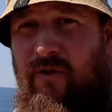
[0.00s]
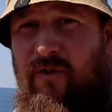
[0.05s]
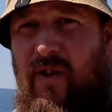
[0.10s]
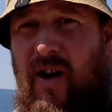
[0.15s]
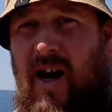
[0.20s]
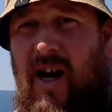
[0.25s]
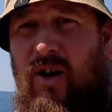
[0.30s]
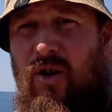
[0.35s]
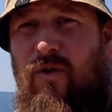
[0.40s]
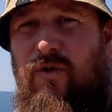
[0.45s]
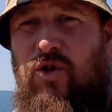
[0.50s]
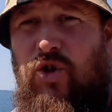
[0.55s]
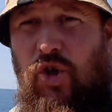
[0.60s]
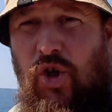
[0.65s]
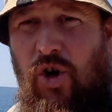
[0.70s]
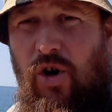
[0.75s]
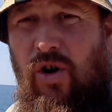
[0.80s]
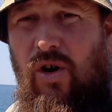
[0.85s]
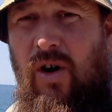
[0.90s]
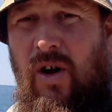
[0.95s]
far
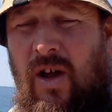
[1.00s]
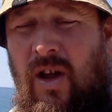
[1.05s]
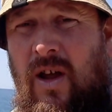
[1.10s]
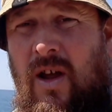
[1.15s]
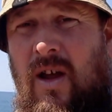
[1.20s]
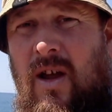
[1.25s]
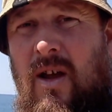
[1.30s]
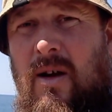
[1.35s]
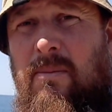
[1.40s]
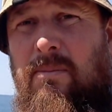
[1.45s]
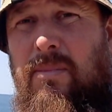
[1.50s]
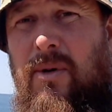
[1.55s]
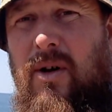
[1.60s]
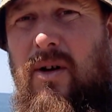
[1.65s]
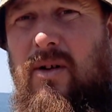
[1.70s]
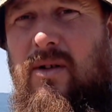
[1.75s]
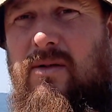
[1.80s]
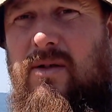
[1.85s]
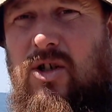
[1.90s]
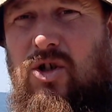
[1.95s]
offshore, but
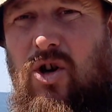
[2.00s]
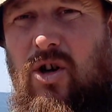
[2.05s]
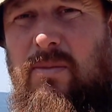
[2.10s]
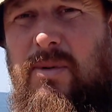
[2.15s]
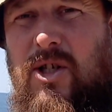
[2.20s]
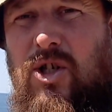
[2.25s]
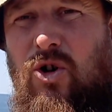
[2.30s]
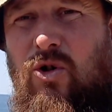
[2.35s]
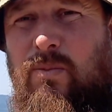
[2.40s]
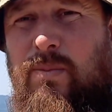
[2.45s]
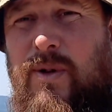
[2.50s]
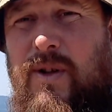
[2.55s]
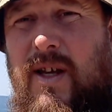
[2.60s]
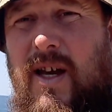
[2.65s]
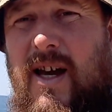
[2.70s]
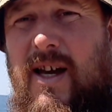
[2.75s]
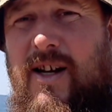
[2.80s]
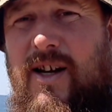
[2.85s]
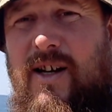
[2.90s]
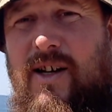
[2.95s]
there's got to be taupe in the
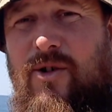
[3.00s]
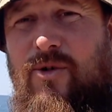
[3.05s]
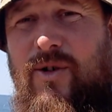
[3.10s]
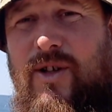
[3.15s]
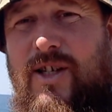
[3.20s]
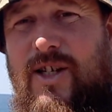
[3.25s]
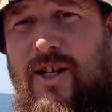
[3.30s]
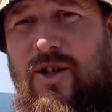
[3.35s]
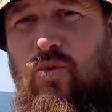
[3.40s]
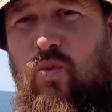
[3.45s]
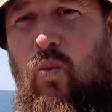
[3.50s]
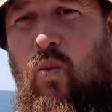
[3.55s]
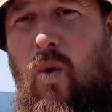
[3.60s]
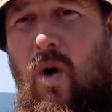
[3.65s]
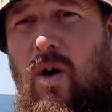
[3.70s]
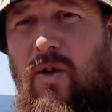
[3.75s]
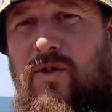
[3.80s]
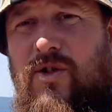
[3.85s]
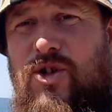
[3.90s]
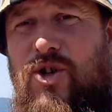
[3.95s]
area, and it only takes
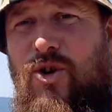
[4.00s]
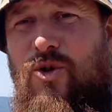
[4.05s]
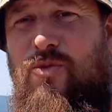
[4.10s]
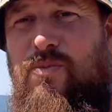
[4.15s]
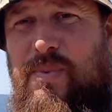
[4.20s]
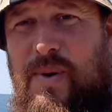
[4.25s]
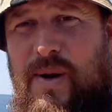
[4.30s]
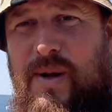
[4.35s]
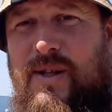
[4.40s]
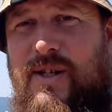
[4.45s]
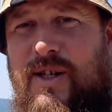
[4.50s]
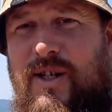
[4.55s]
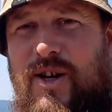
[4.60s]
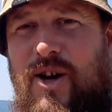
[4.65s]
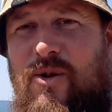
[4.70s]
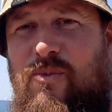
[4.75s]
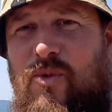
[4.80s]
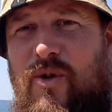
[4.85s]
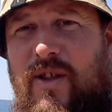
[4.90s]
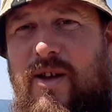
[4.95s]
one taupe to
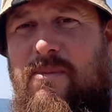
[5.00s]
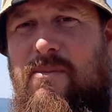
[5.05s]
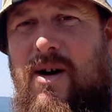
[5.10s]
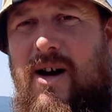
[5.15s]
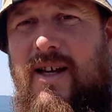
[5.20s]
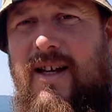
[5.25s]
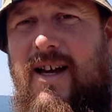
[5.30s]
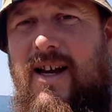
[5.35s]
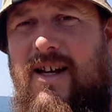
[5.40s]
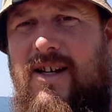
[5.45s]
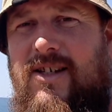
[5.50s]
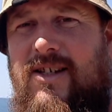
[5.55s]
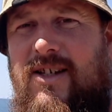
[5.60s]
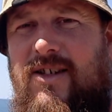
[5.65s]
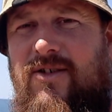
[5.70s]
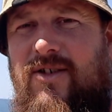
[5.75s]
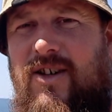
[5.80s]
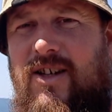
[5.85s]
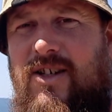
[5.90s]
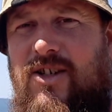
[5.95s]
come within my
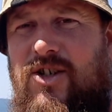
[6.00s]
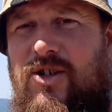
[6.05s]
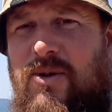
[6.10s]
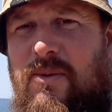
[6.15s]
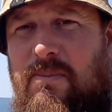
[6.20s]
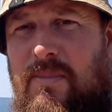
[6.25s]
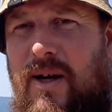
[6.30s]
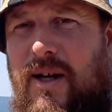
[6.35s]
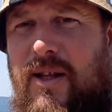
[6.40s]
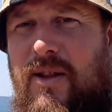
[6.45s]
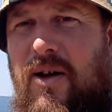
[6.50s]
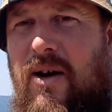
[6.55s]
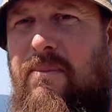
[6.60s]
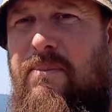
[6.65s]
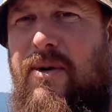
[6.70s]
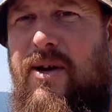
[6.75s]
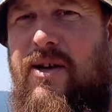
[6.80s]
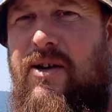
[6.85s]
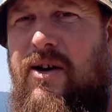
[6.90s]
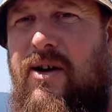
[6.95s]
casting range, pick that
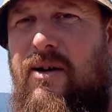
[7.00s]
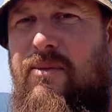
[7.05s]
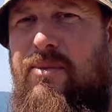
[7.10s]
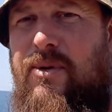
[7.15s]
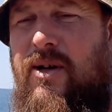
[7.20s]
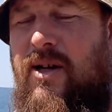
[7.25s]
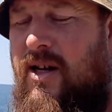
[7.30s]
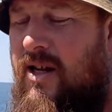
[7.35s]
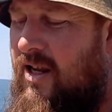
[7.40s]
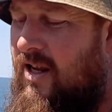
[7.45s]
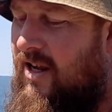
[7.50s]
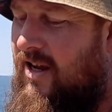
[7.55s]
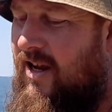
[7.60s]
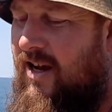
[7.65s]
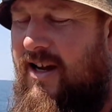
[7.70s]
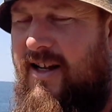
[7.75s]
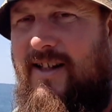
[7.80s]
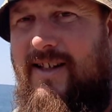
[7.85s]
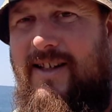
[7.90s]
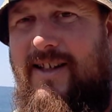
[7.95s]
bait up,
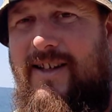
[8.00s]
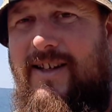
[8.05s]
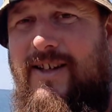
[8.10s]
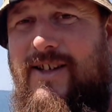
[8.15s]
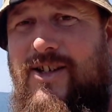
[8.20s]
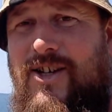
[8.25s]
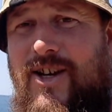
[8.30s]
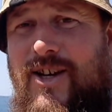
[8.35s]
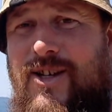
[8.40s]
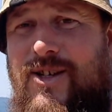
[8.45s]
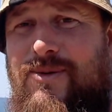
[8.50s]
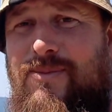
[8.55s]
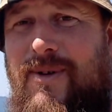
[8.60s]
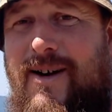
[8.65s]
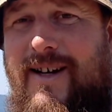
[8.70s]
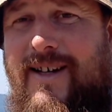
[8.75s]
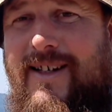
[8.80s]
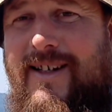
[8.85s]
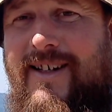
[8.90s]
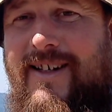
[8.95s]
and change
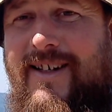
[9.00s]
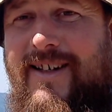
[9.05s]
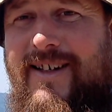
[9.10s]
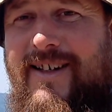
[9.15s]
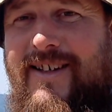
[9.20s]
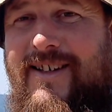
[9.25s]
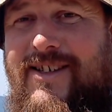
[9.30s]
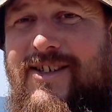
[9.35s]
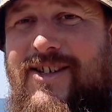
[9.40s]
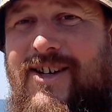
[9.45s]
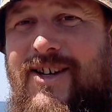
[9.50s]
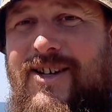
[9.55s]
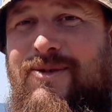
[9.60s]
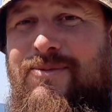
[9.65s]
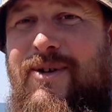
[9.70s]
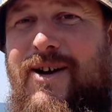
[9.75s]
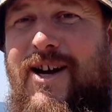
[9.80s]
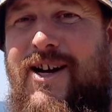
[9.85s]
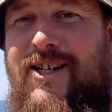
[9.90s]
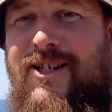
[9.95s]

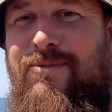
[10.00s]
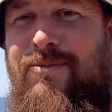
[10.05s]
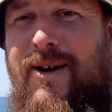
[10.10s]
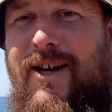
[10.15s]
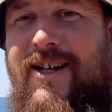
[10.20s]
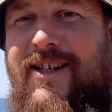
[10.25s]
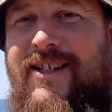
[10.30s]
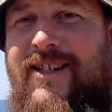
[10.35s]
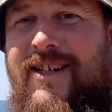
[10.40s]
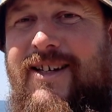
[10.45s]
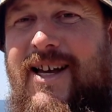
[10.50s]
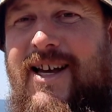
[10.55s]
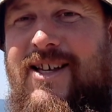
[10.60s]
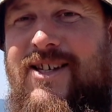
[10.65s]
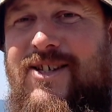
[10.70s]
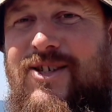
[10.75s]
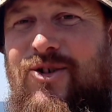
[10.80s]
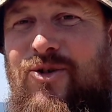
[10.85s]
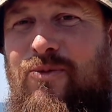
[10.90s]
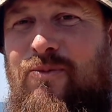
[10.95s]
my aspect
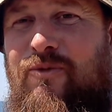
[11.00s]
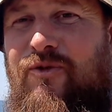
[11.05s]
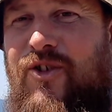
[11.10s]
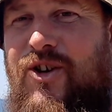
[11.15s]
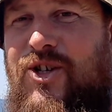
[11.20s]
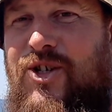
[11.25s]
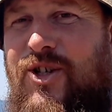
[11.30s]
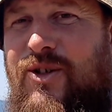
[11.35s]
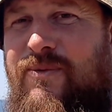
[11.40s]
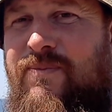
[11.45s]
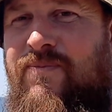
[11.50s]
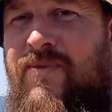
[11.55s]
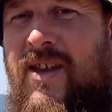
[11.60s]
against taupe fishing.